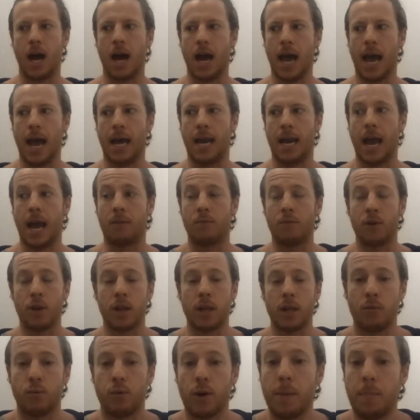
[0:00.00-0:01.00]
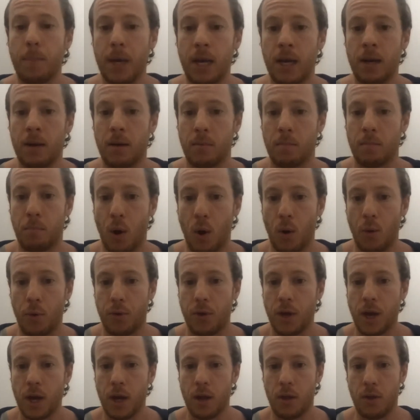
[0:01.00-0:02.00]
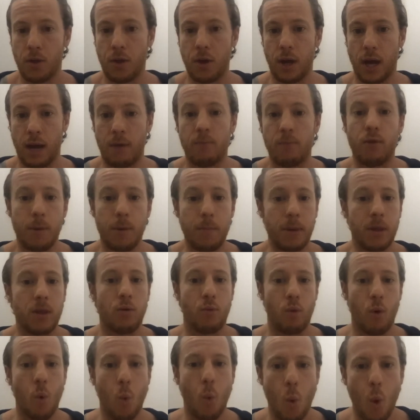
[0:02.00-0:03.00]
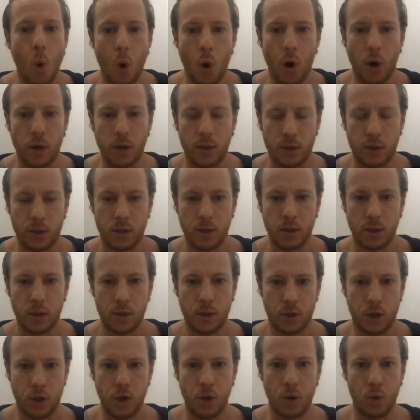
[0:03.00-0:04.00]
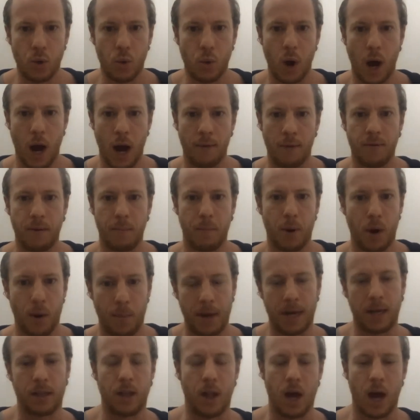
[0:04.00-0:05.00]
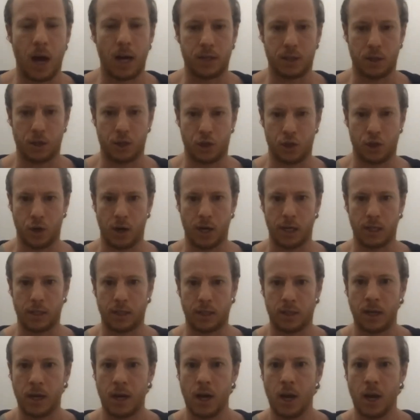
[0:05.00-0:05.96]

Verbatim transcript: and and really reaping both the and reaping the rewards too of impermanent loss insurance